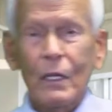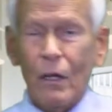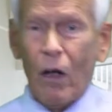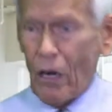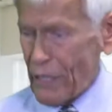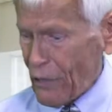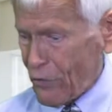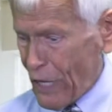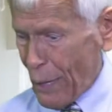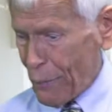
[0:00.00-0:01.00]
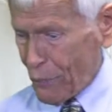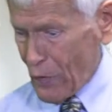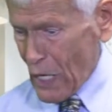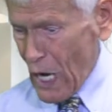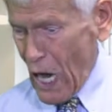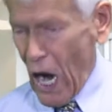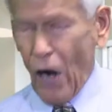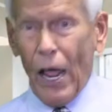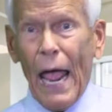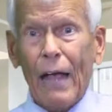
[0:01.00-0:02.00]
on our 10 steps are
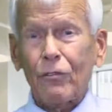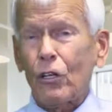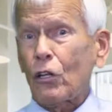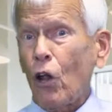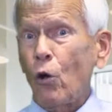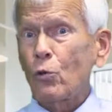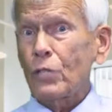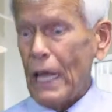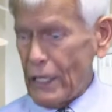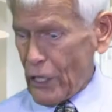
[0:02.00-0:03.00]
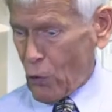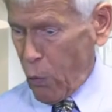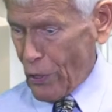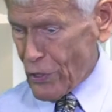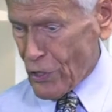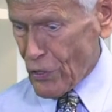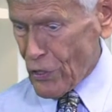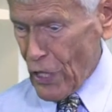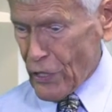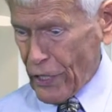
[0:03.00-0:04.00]
to ask closed-ended
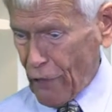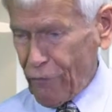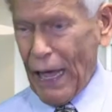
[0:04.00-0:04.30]
questions to get